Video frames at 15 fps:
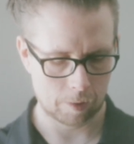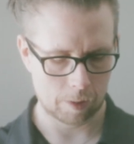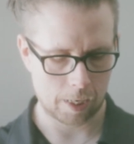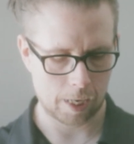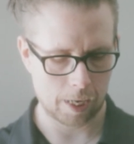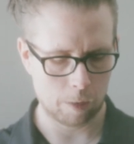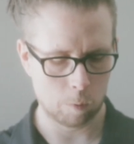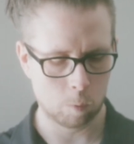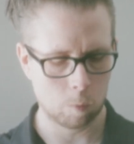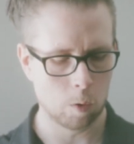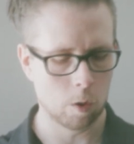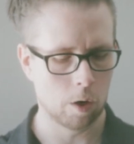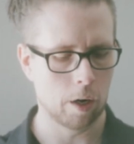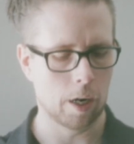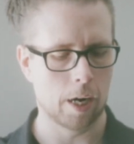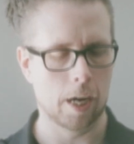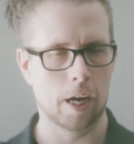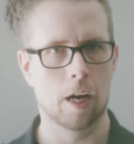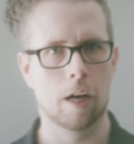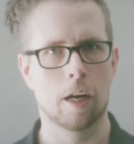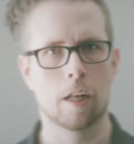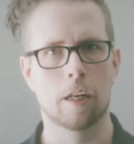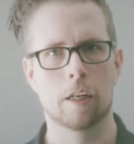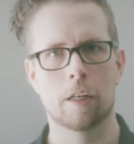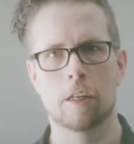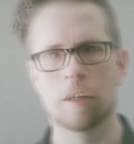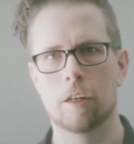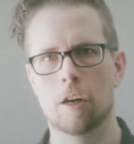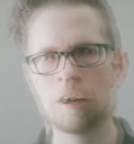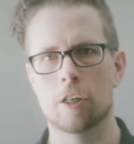I wore a
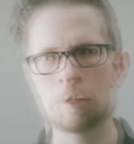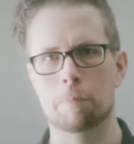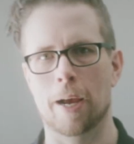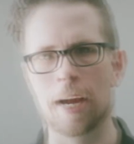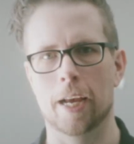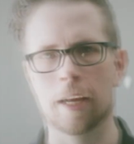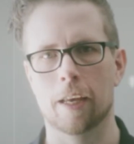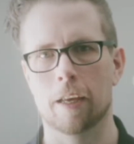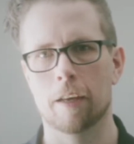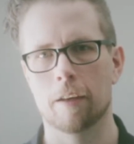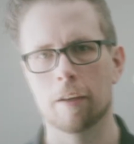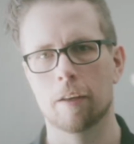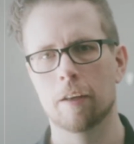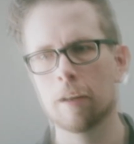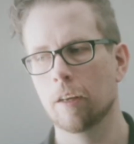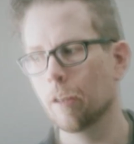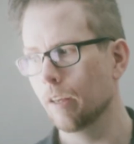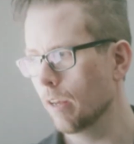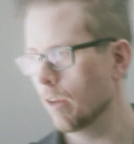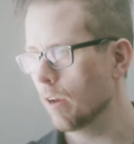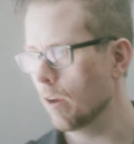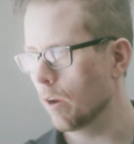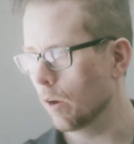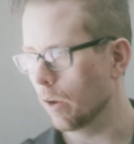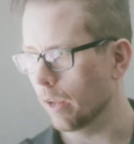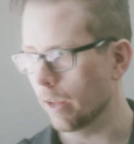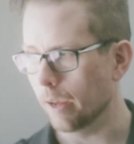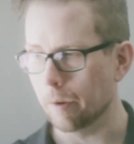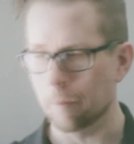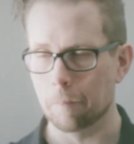large bag
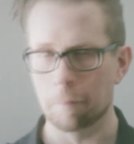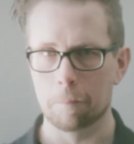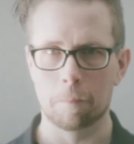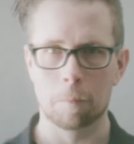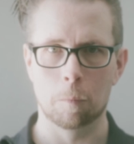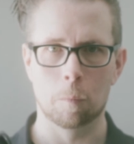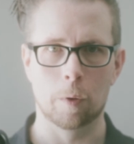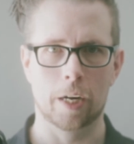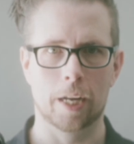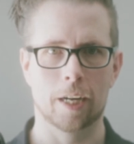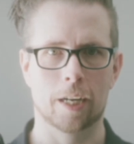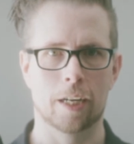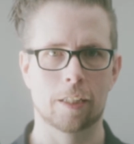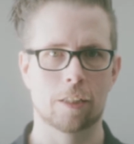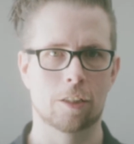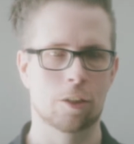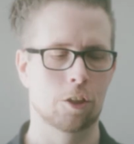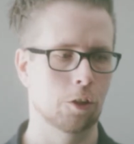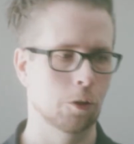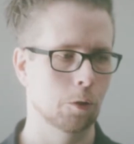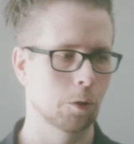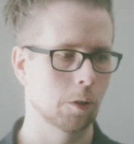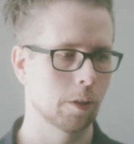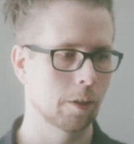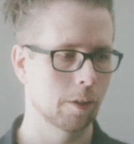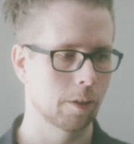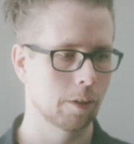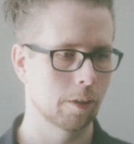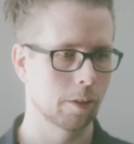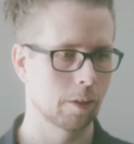um, when I got to
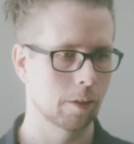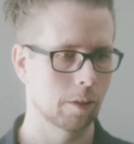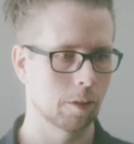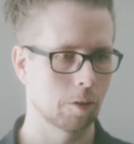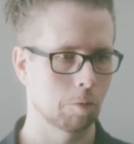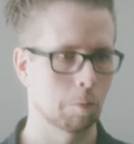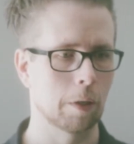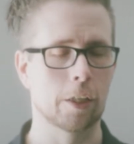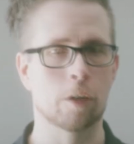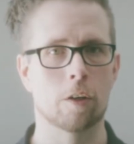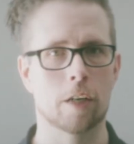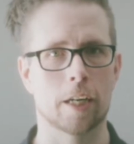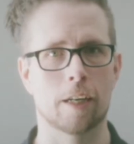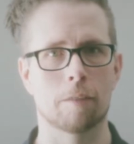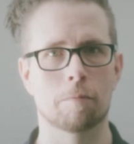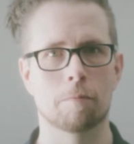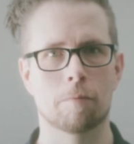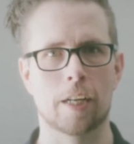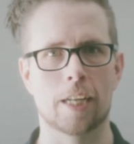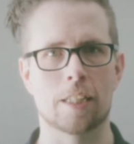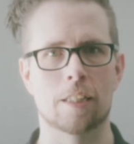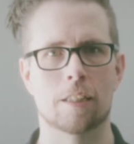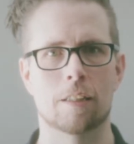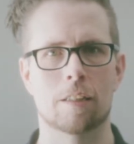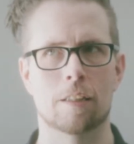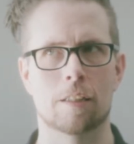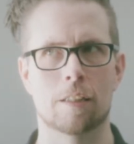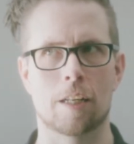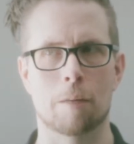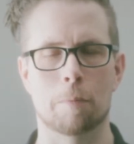Mallorca last
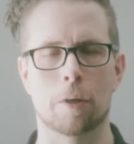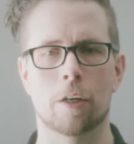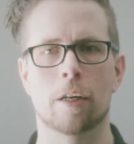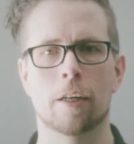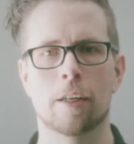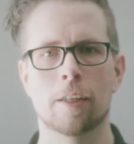summer.